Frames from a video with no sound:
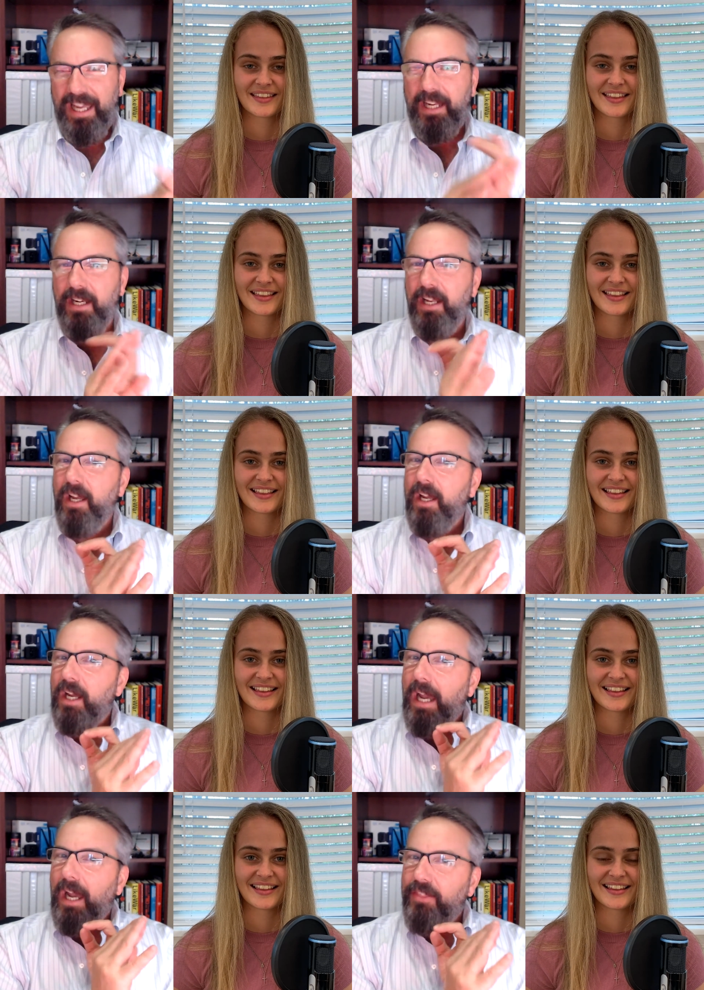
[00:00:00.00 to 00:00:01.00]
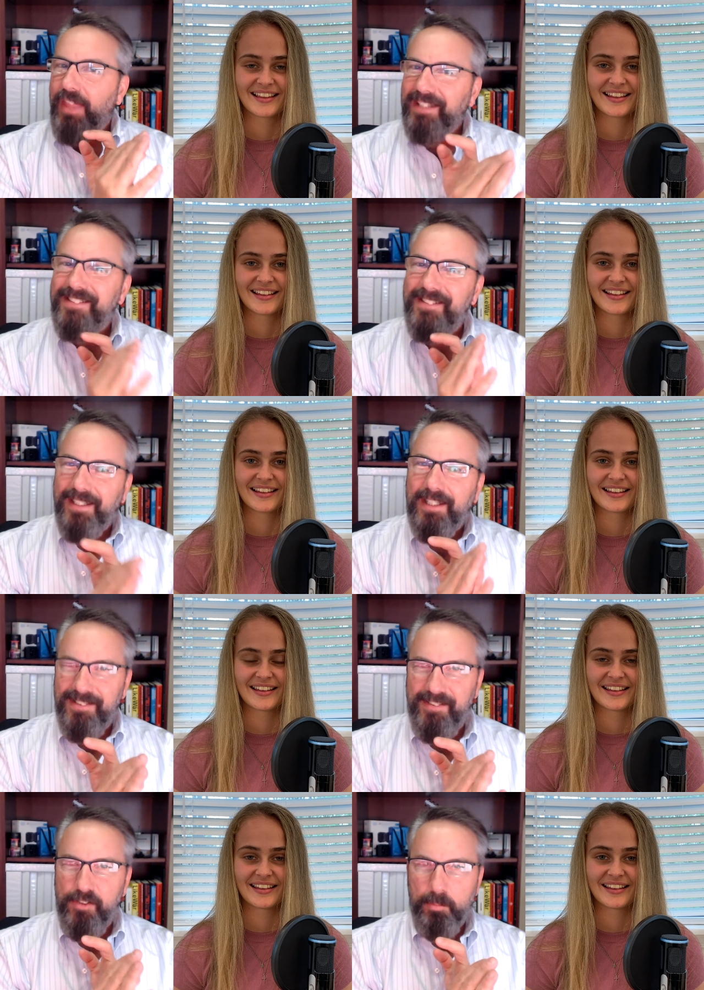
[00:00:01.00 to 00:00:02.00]
Speaker 1: and that's the
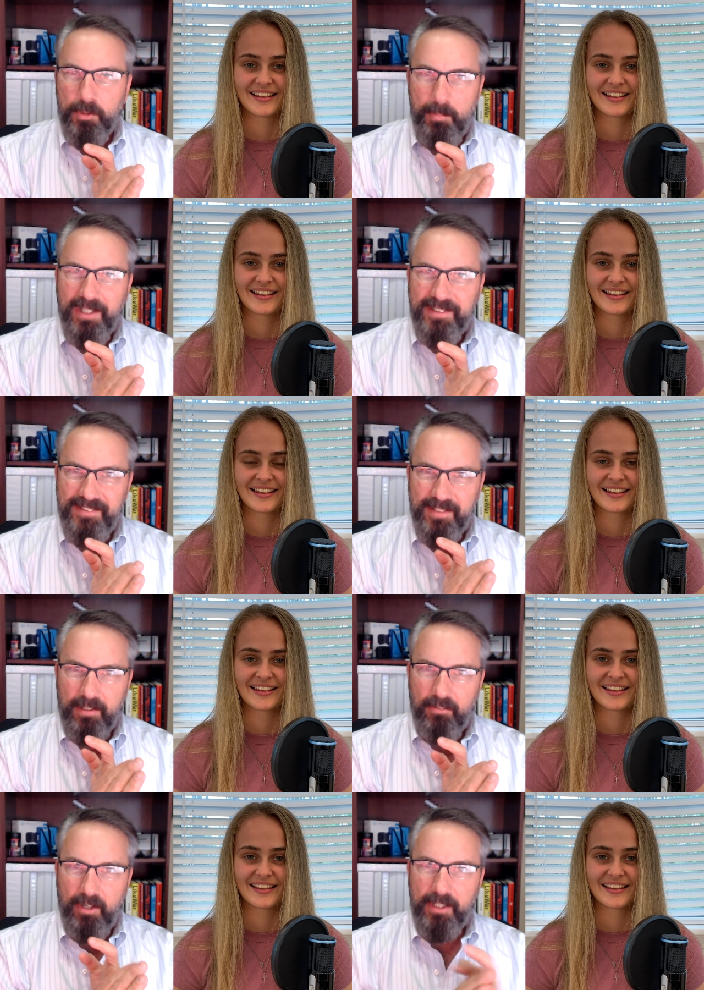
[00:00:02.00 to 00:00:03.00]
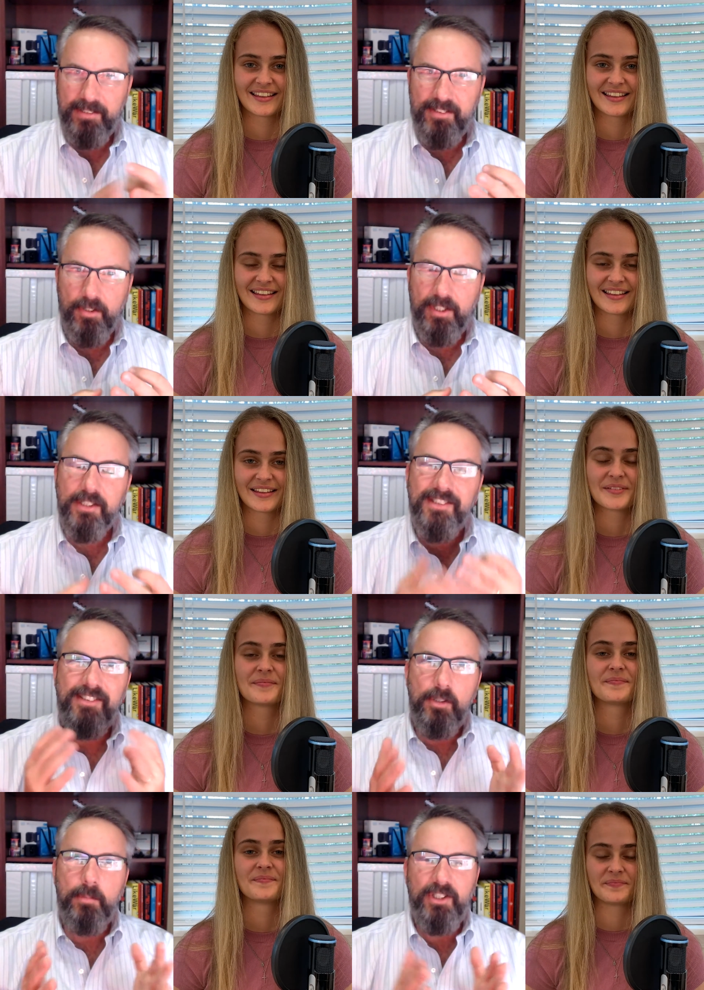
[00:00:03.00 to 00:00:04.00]
consumer mindset, right? So the
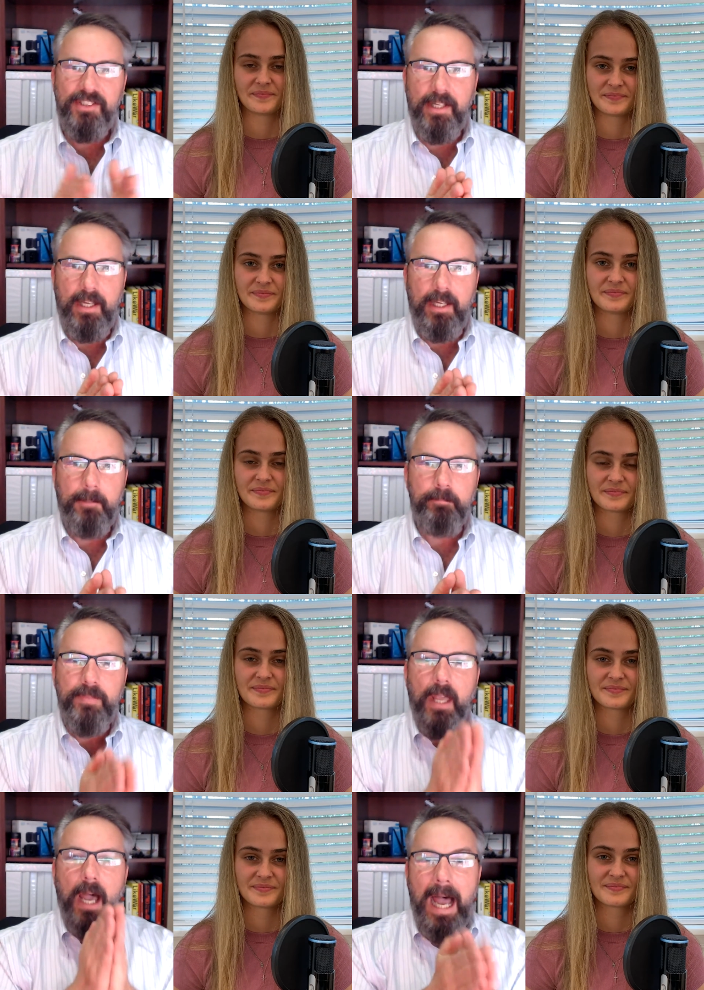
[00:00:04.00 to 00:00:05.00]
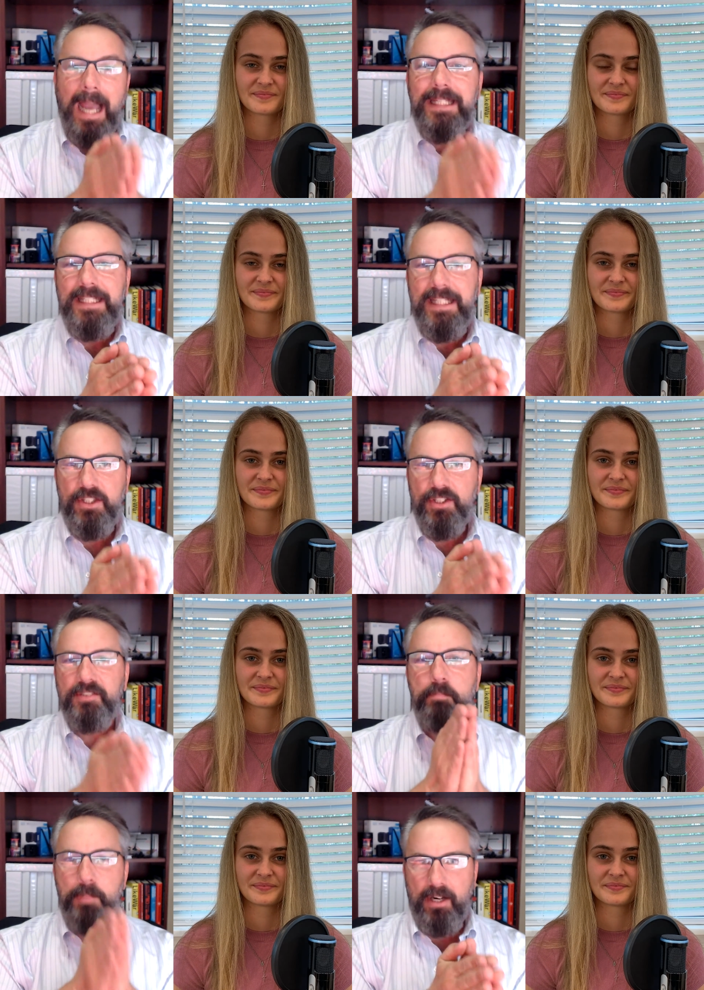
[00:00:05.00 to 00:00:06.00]
consumer saying, I need this
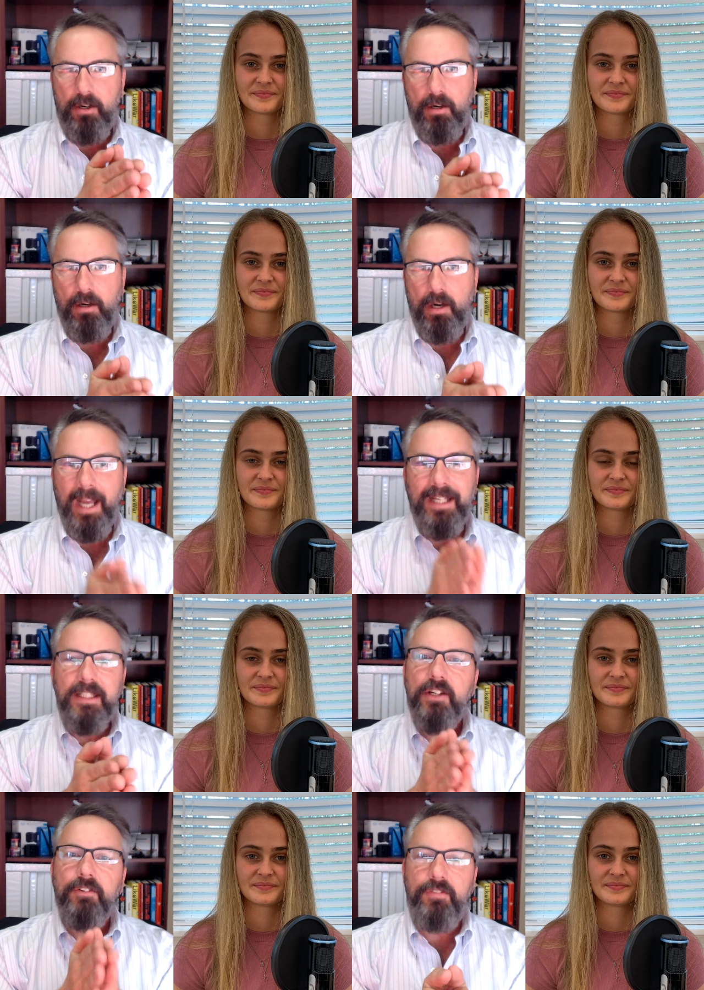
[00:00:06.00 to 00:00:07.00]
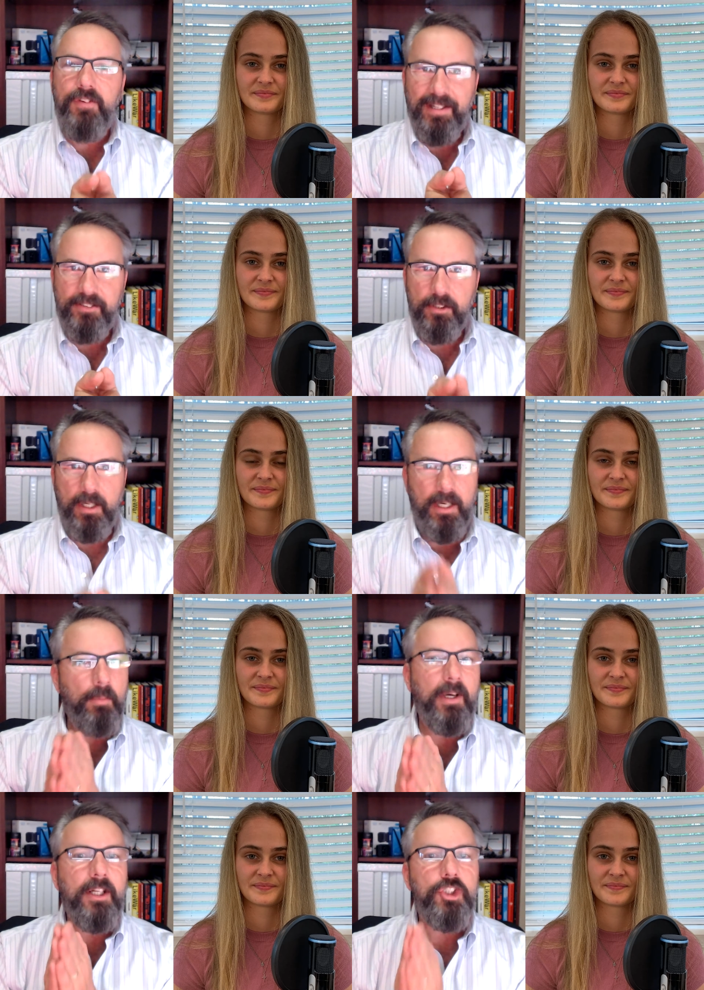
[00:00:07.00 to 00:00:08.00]
better. I need it faster and I
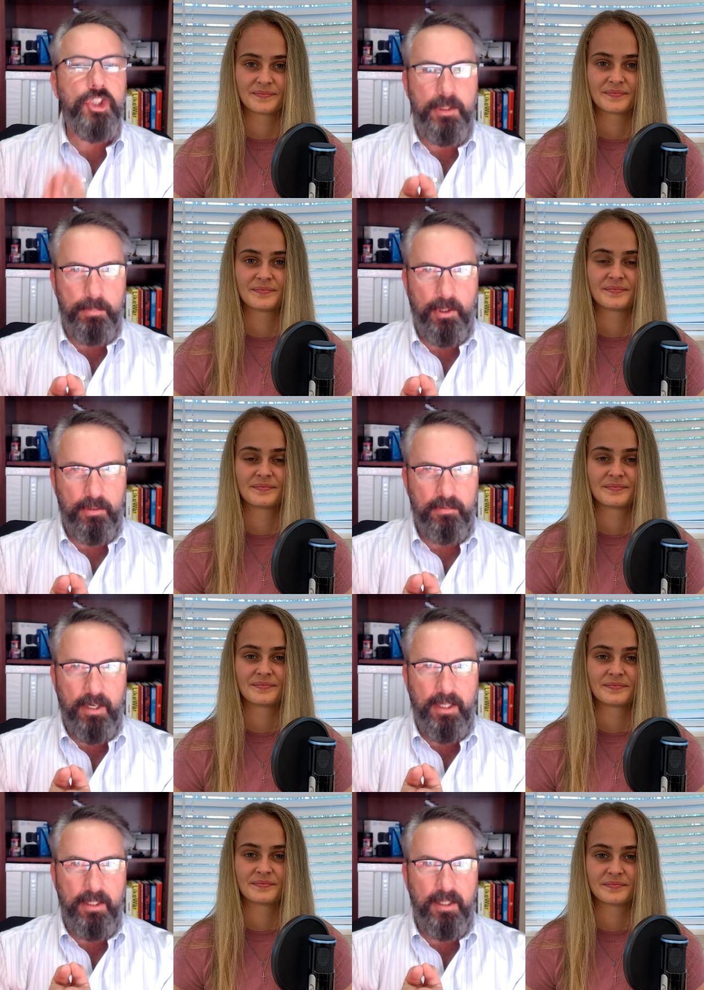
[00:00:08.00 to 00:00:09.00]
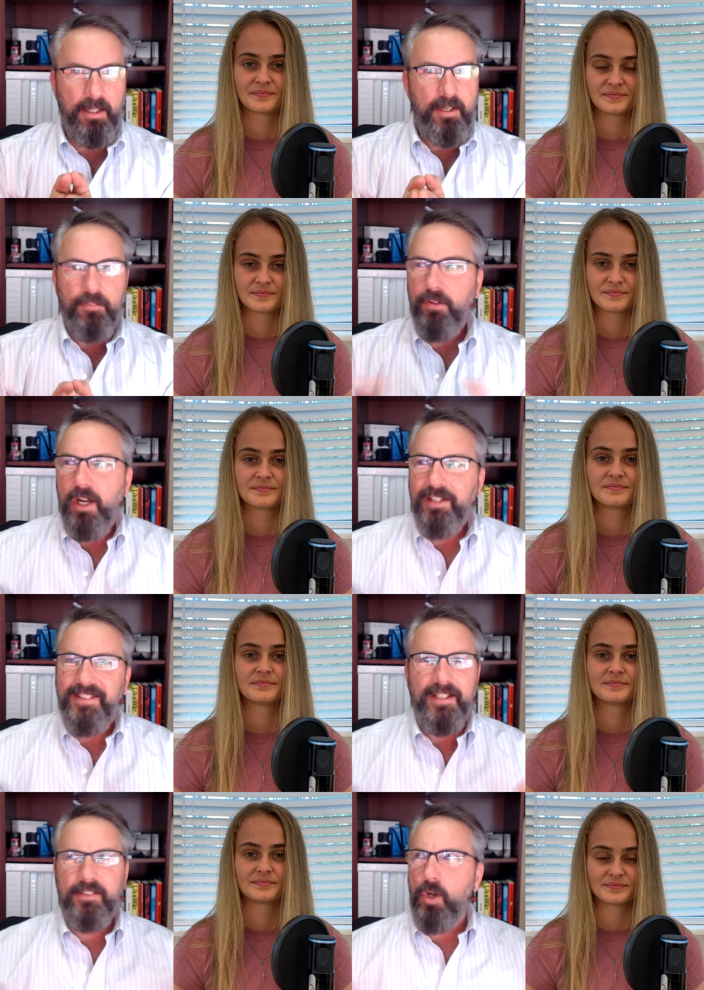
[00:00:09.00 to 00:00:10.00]
want it cheaper, right? For God's
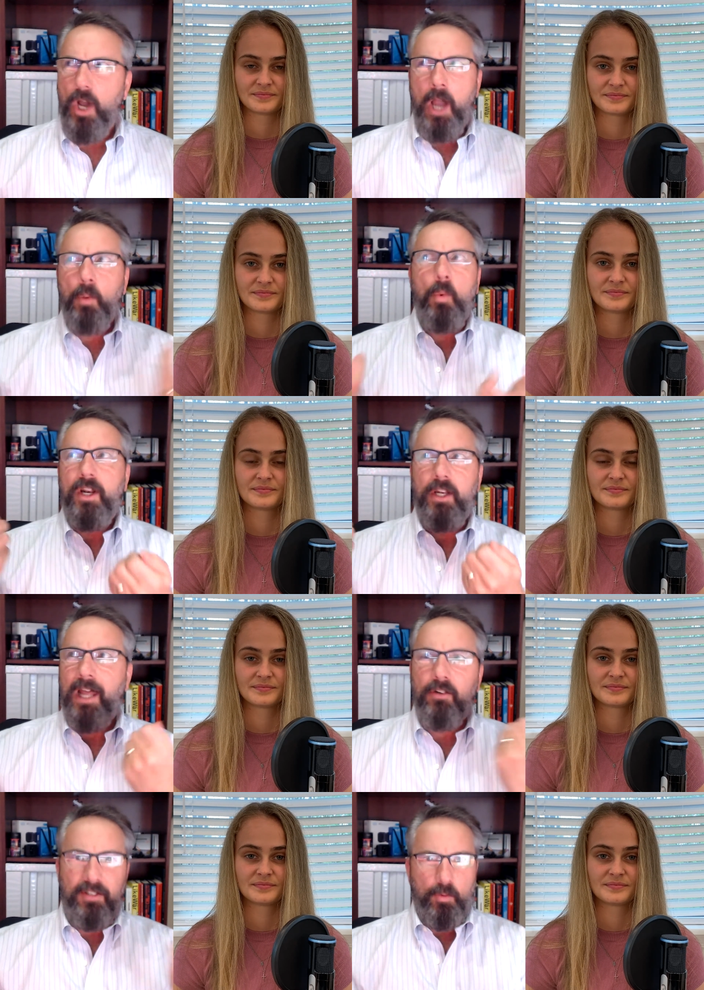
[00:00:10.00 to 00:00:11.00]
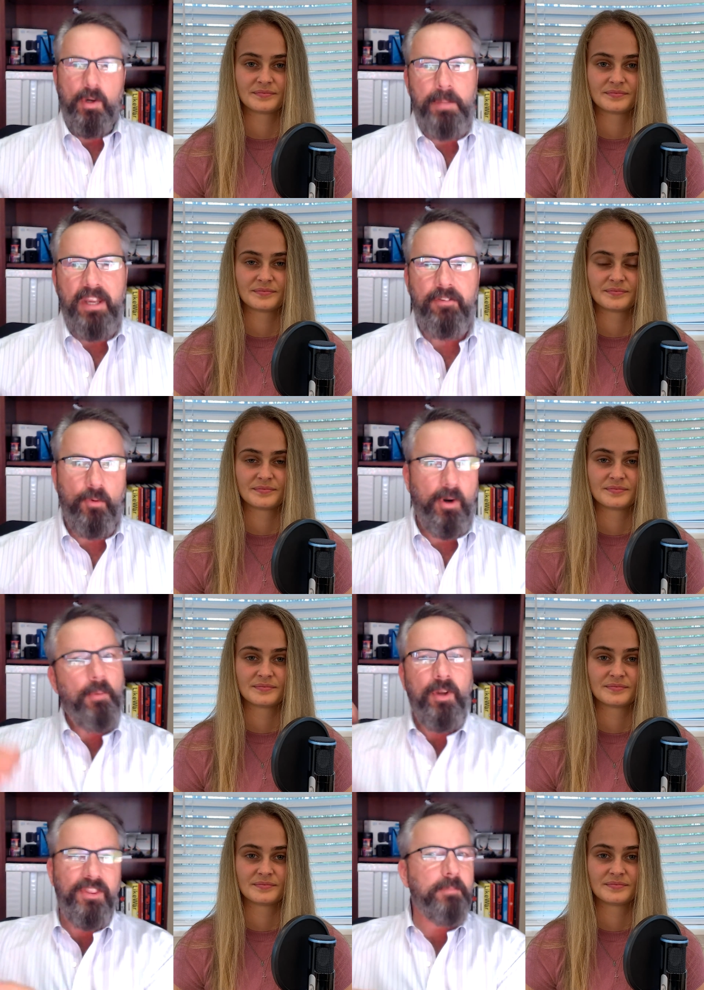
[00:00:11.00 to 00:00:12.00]
sakes, I want it. I don't even want to pay for it. I
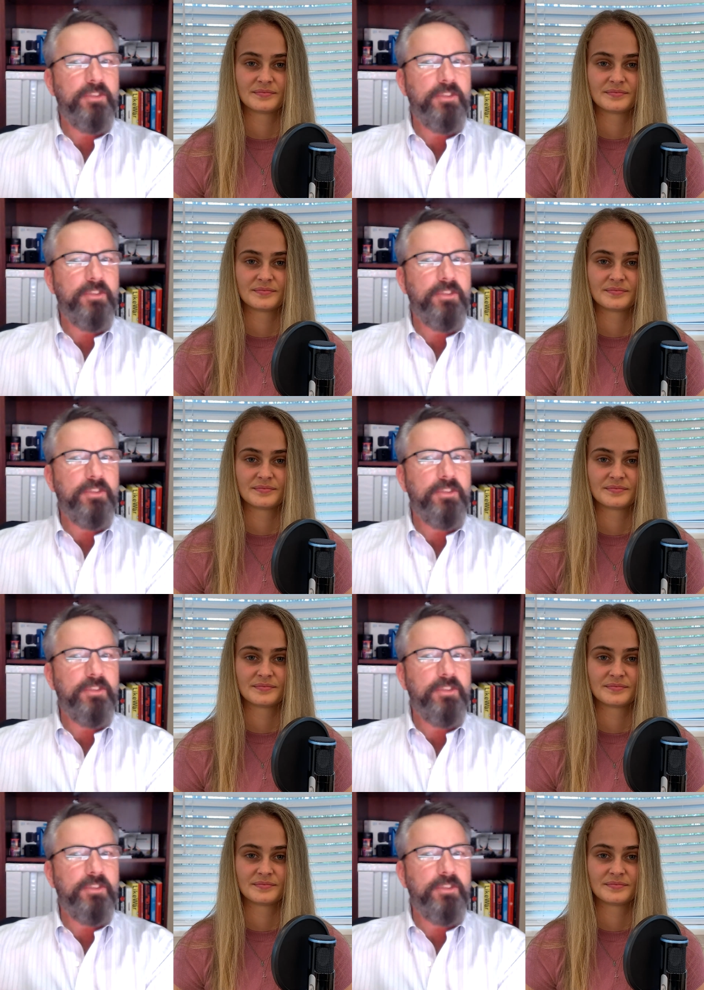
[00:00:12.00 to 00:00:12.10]
want them